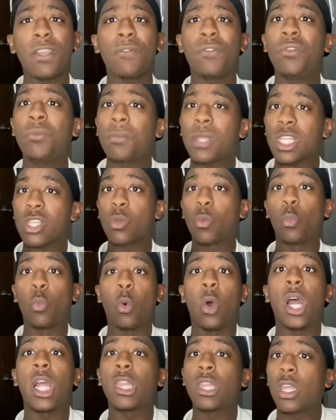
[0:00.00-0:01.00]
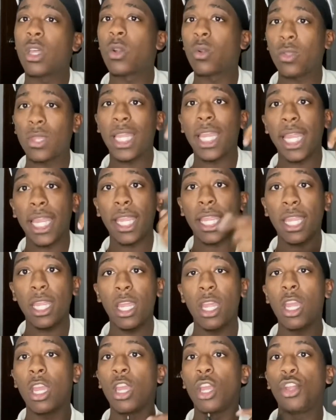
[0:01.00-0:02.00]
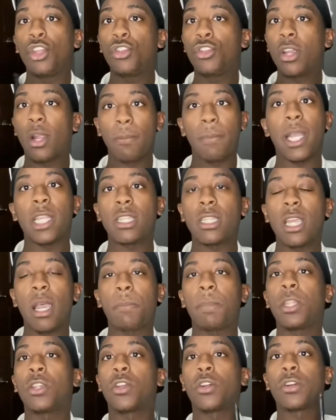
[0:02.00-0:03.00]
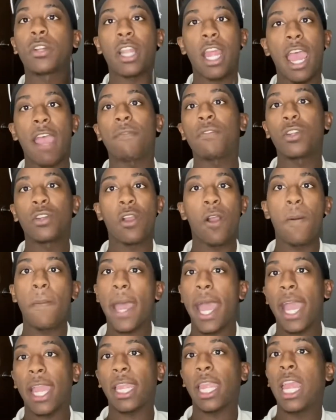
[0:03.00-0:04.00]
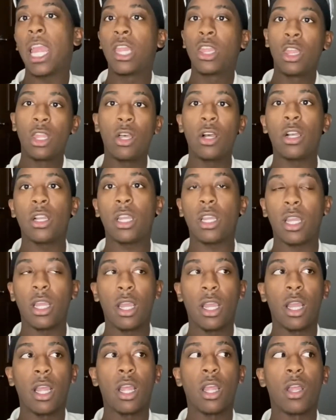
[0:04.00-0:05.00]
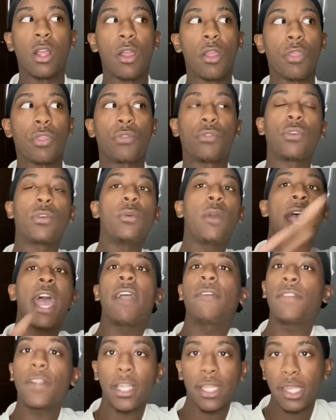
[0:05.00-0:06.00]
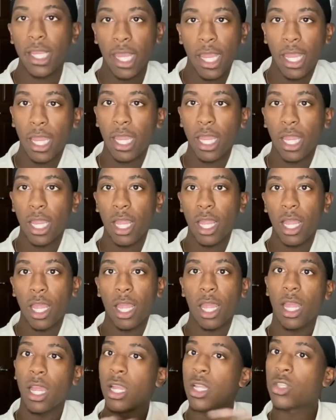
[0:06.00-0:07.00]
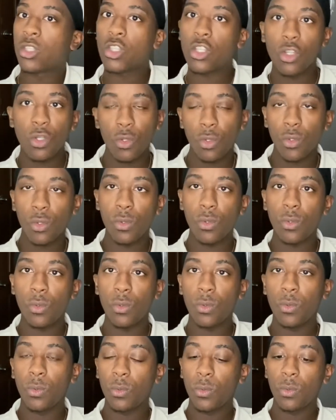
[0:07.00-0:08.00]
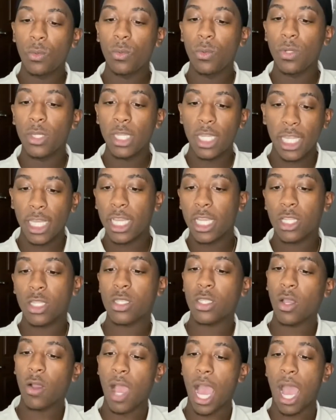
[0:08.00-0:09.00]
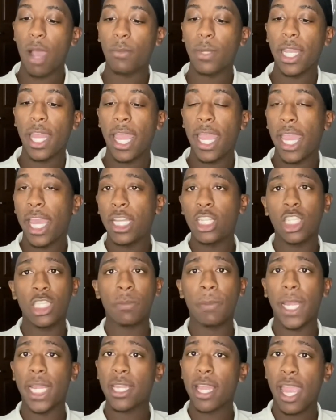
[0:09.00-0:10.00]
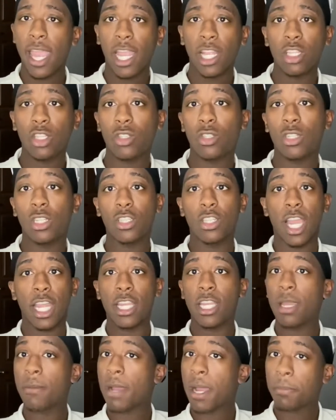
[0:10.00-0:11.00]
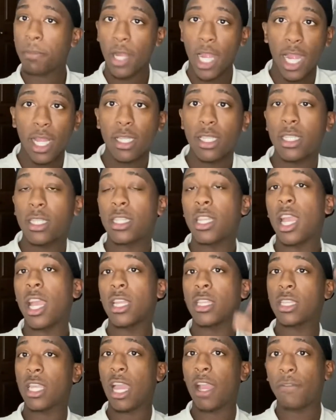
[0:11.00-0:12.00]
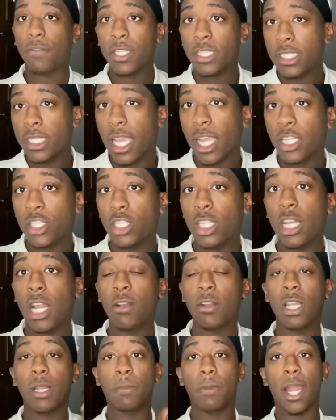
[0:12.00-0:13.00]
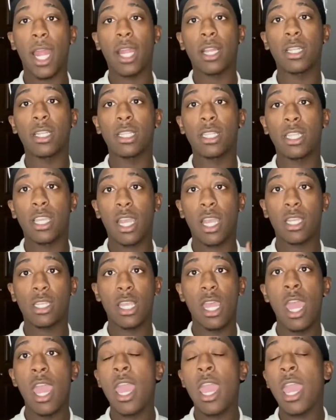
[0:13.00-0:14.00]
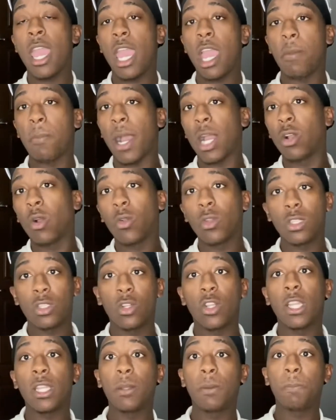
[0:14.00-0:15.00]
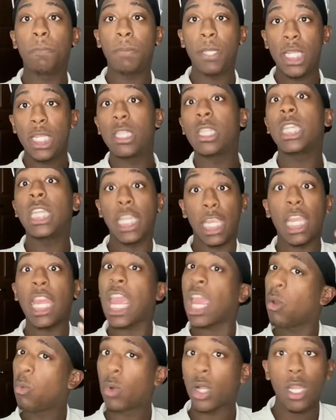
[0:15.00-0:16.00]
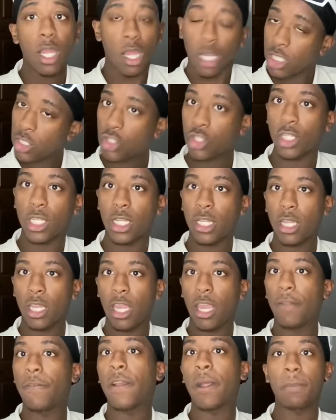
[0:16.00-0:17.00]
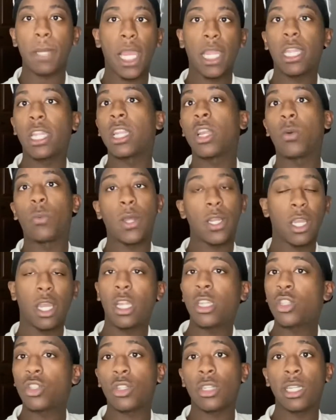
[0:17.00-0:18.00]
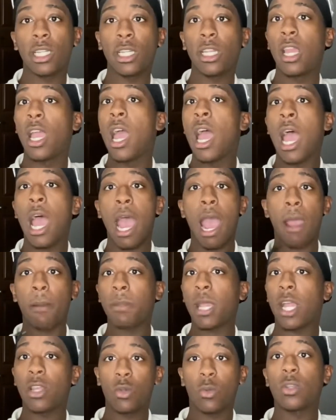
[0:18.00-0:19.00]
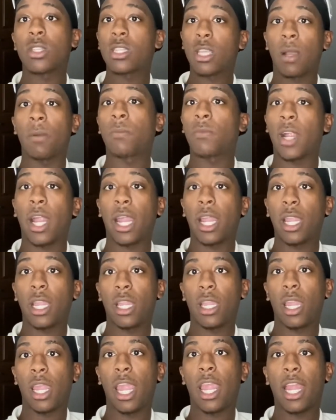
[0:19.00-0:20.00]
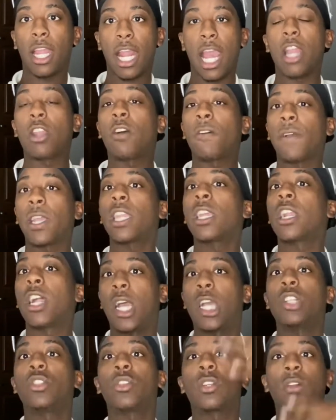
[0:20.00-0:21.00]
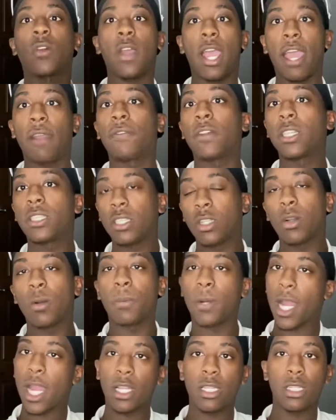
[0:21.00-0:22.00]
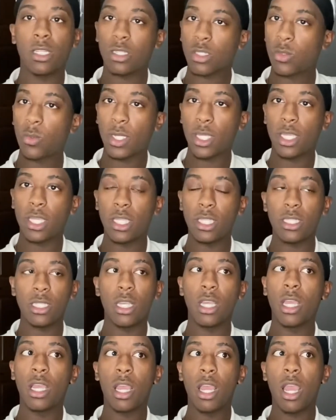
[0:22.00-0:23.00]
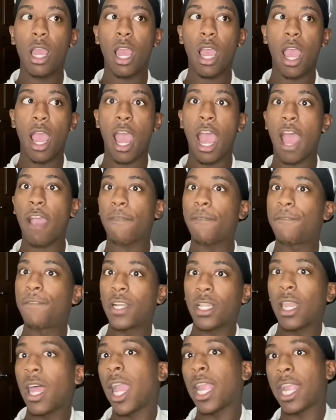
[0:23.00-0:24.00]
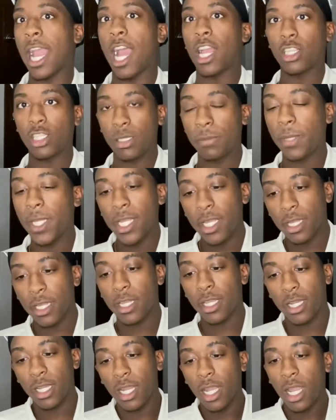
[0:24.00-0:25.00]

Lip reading: if you missed one little thing, you're messed up and you're going to have to go back and look through everything to get it. So I went ahead, just paid that extra so I can get my practice test. Every section, I'll get a practice test. And my goal is going to be to get a 100. If I'm not getting a 100, I'm not doing something right. And I know if I get 100 on every single practice quiz, I feel like I should be good.